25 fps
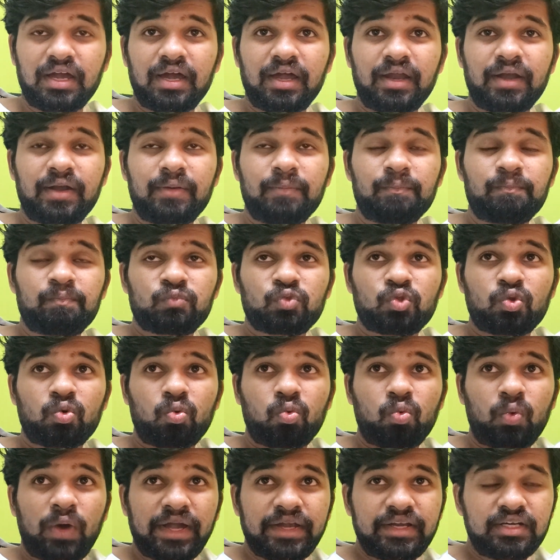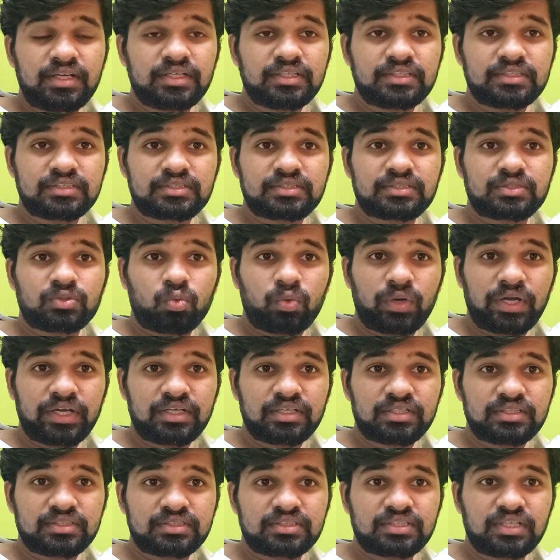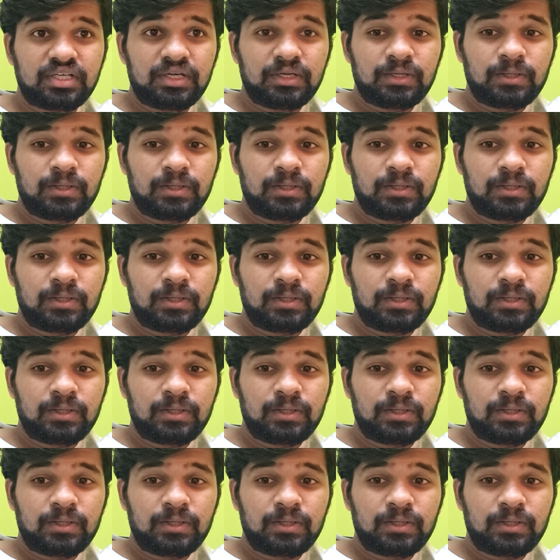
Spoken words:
And why does Michael